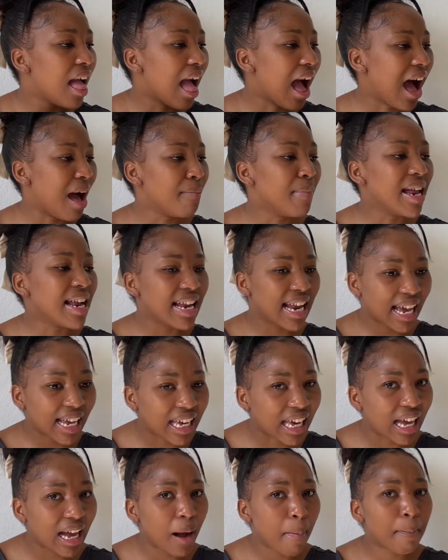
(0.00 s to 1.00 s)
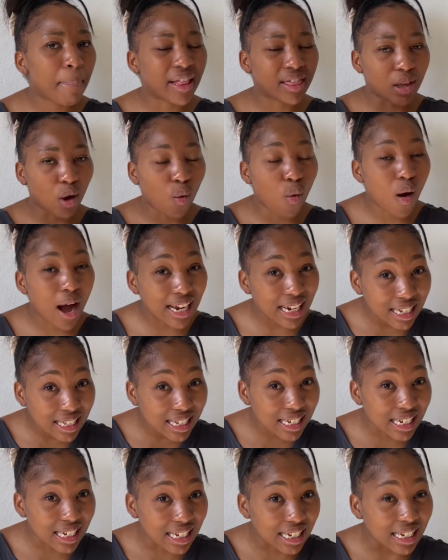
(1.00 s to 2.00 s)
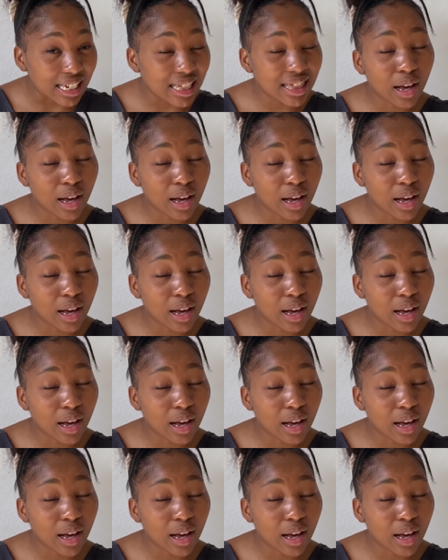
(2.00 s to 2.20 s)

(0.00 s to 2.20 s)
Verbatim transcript: I'm a legging, but the quality,